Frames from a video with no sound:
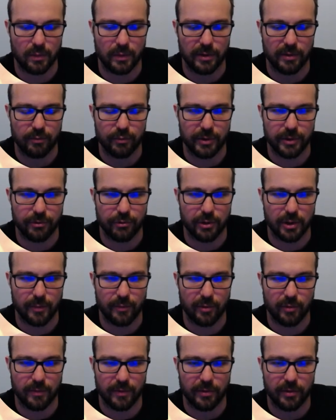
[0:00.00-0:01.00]

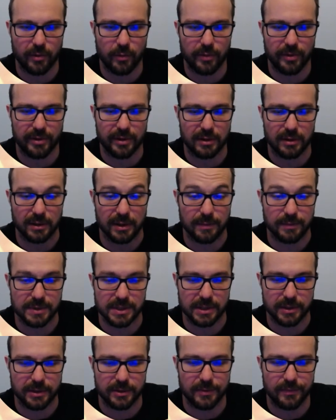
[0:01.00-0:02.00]
breadcrumbs, but so is
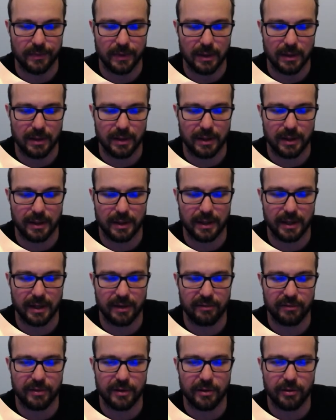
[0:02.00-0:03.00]
Calypso. And I
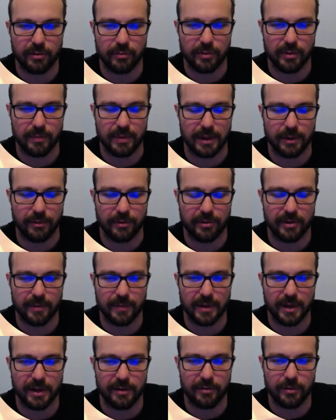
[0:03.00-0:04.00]
have these 3 pirates that
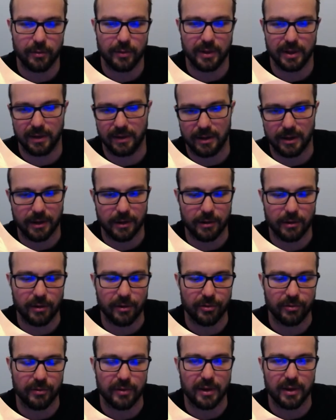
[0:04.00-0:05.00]
I'm kind of doing, and then I could
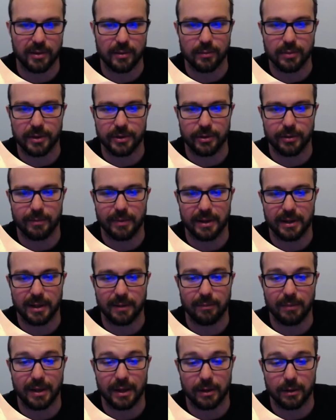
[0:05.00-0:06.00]
also take the Plunder
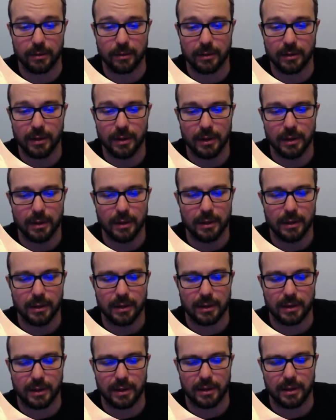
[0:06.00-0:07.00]
Penny pair.
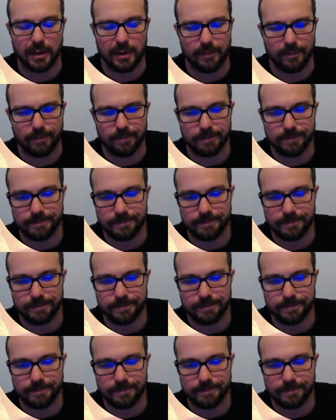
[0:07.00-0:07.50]
The